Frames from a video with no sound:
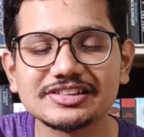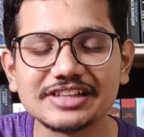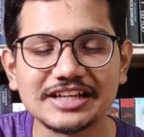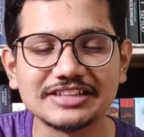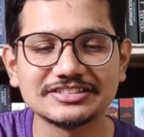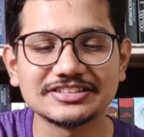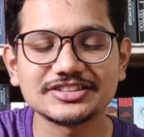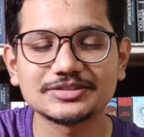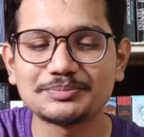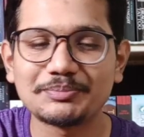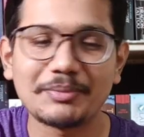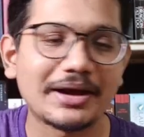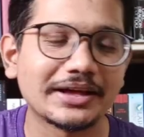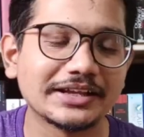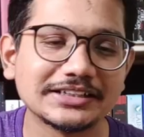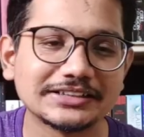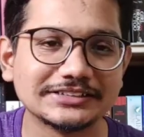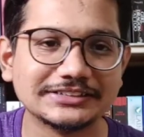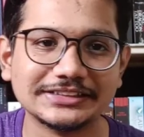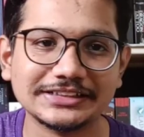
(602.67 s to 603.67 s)
and just buy
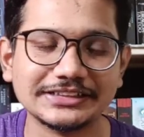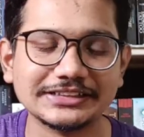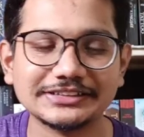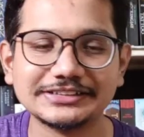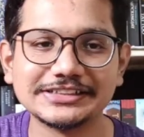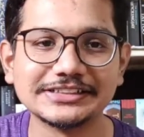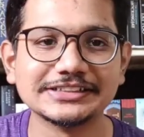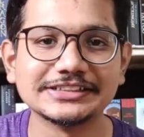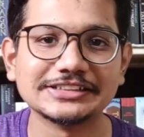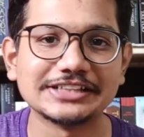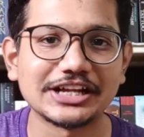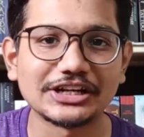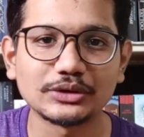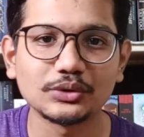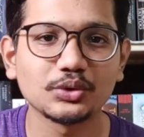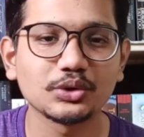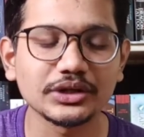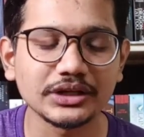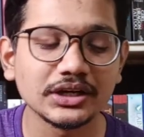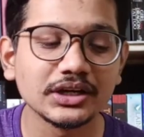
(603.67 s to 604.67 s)
it then and there.
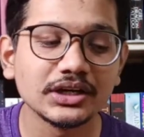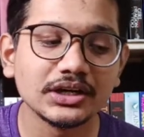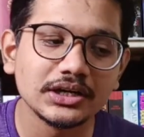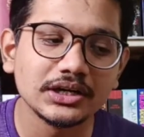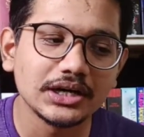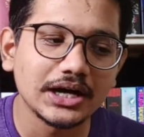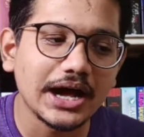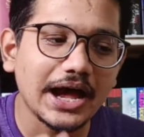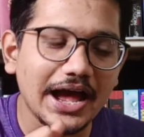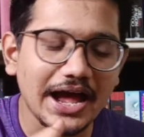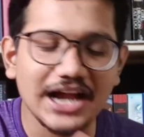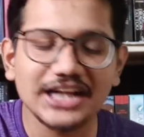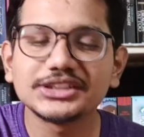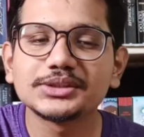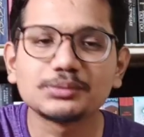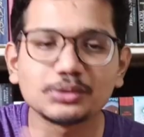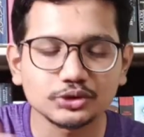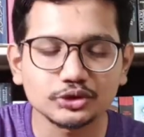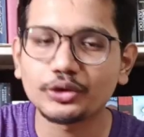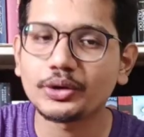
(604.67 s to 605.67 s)
Okay, add the
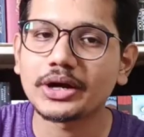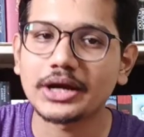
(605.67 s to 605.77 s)
book to your